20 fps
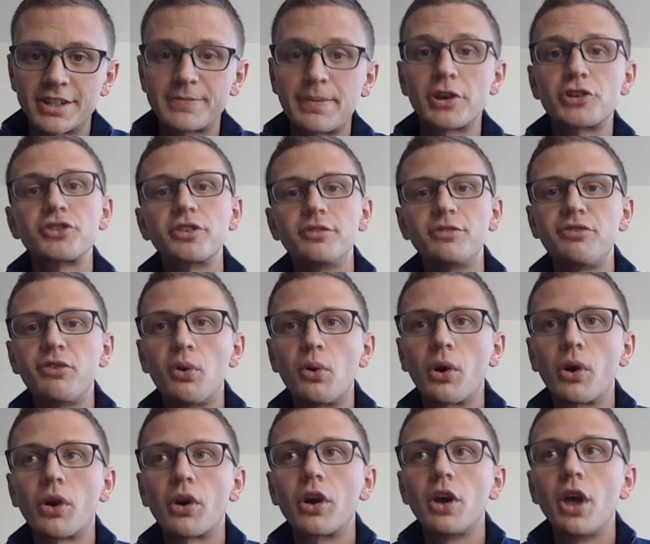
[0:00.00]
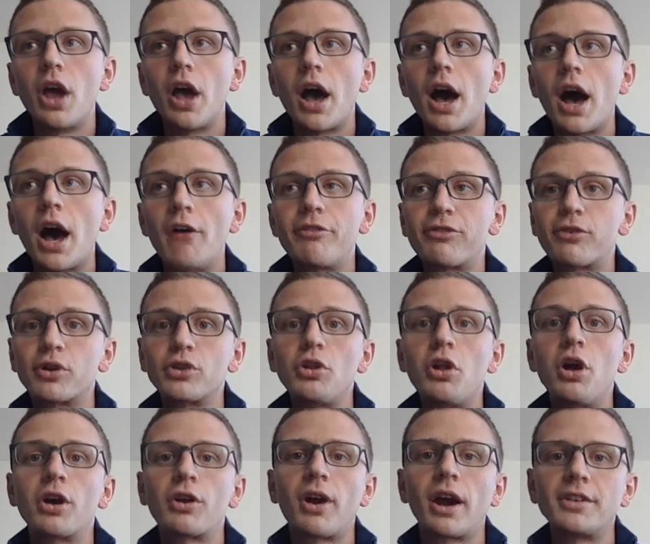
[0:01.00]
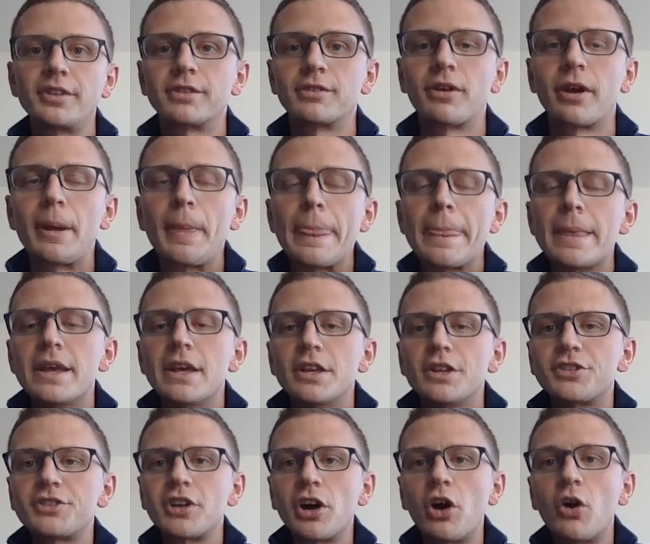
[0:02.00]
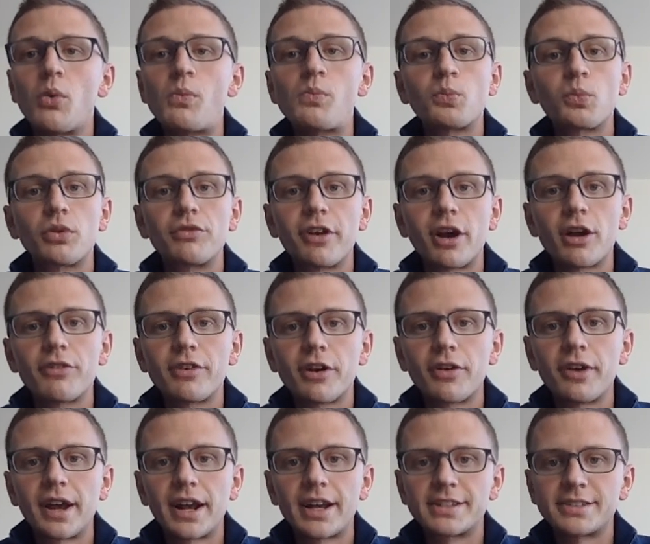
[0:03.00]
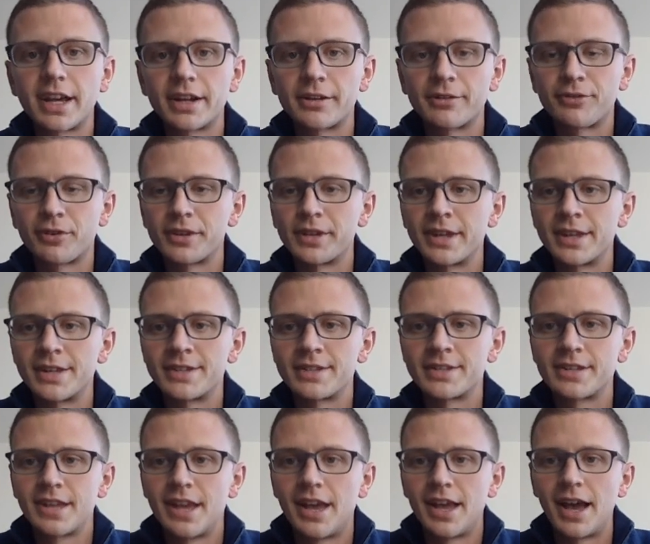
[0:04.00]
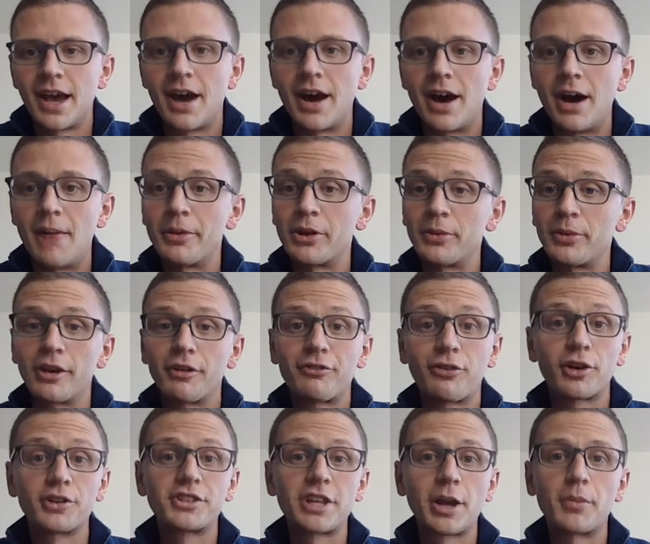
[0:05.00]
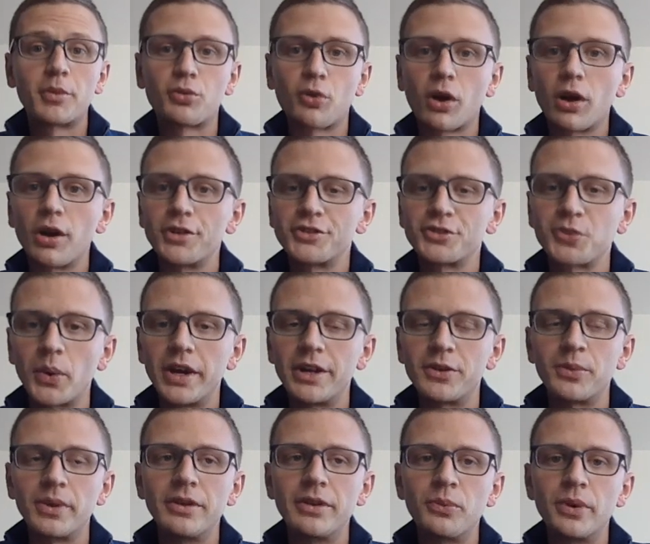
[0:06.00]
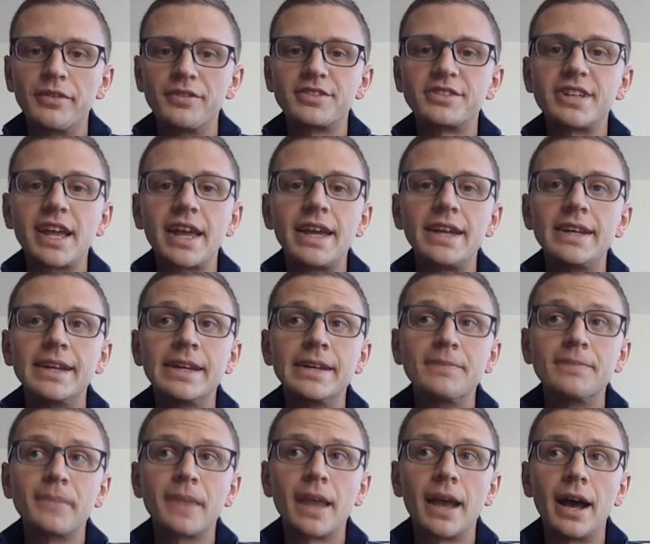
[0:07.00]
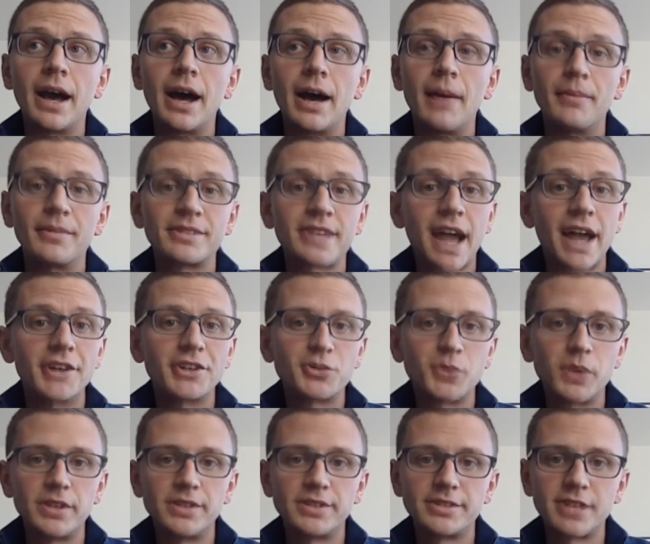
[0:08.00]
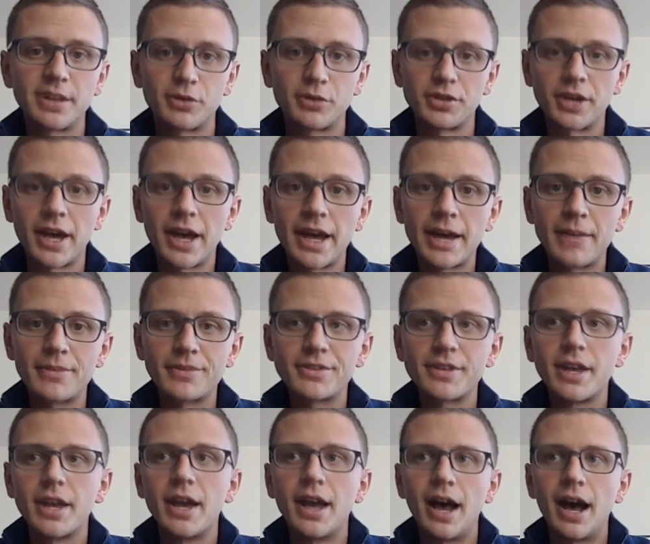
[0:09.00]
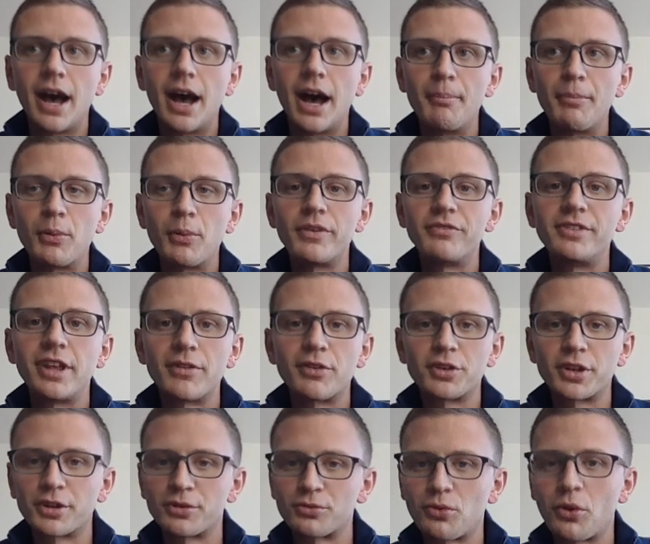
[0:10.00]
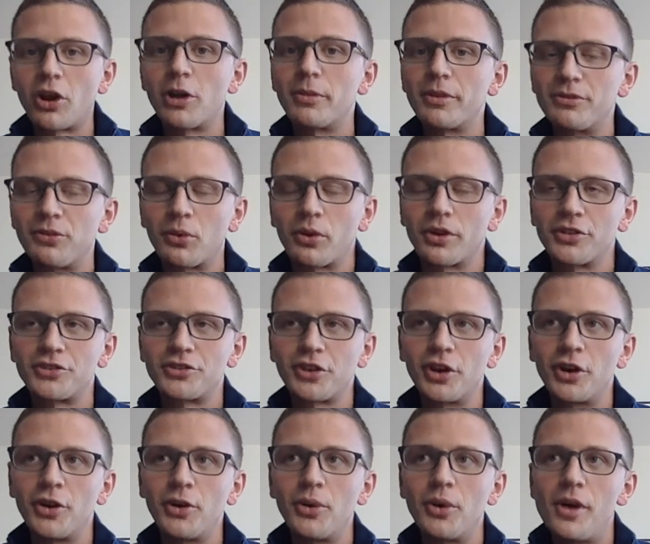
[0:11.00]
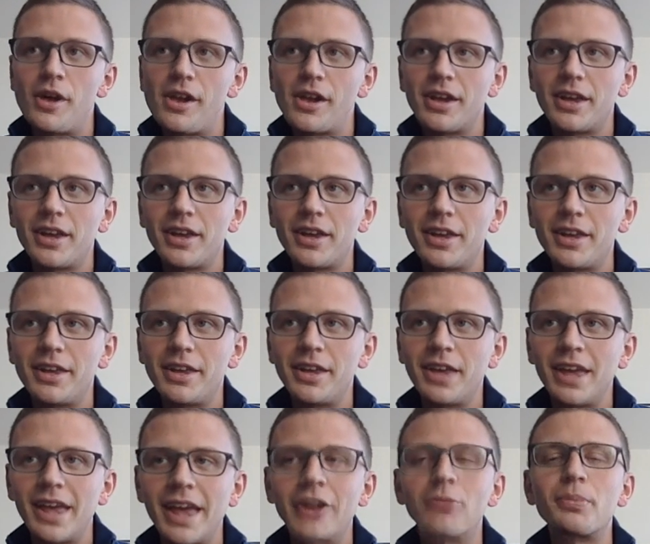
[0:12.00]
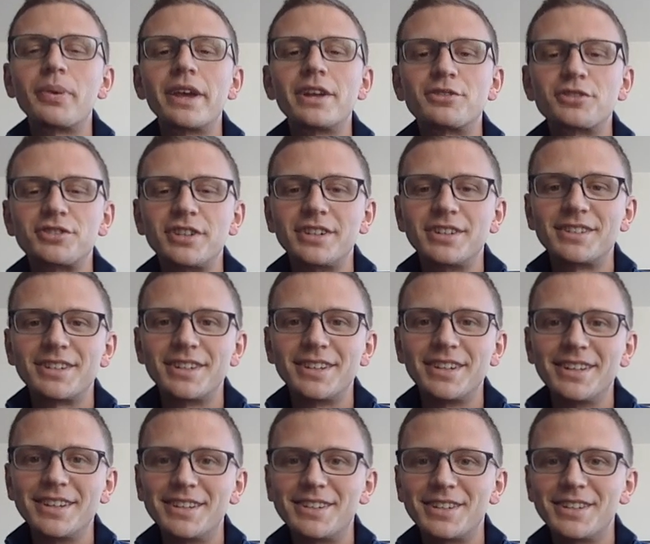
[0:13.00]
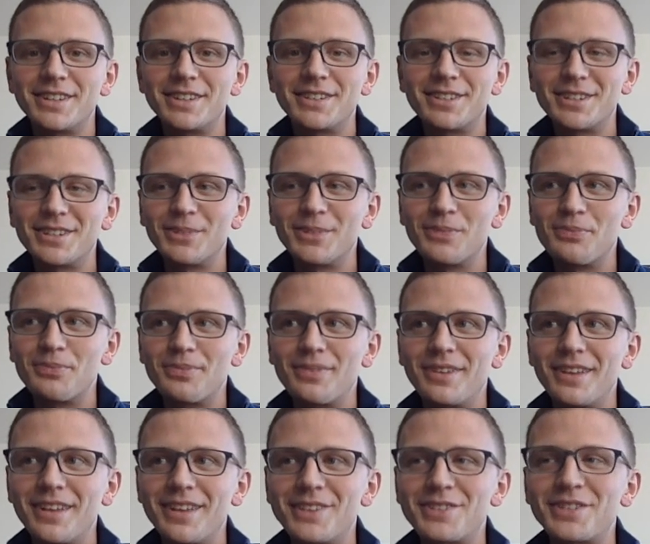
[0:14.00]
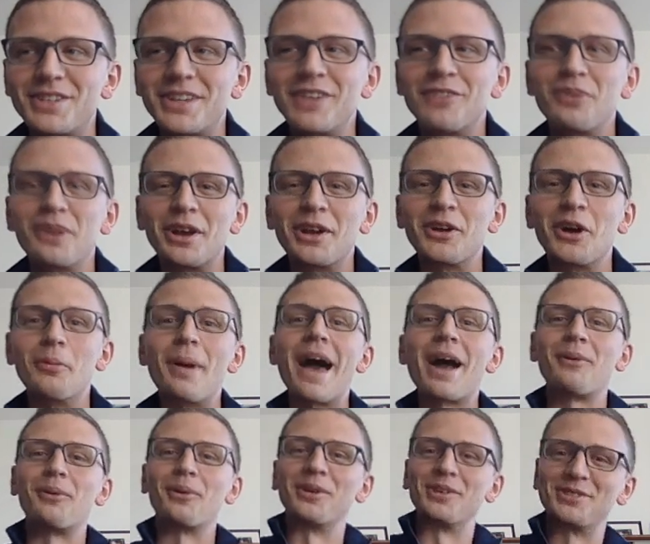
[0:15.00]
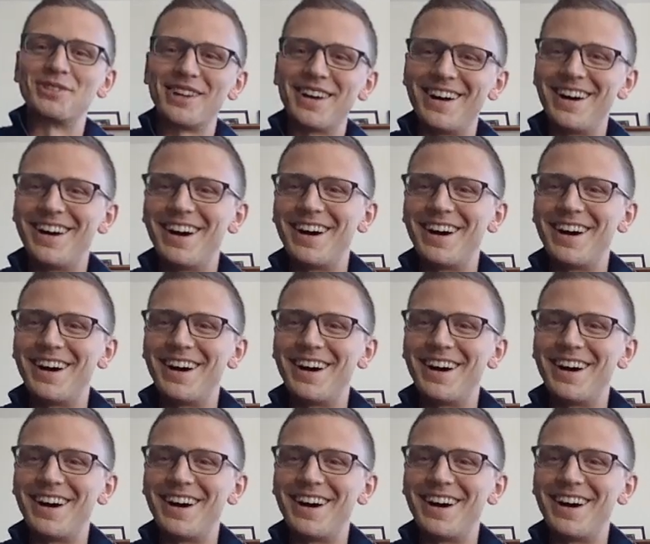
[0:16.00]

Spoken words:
especially for a longer itinerary. So we're very, very excited for this. It'll be our first time in a Royal Suite. We've stayed in Sky Suites several times, but we've never done a Royal before. So it'll be interesting to see if we can go backwards,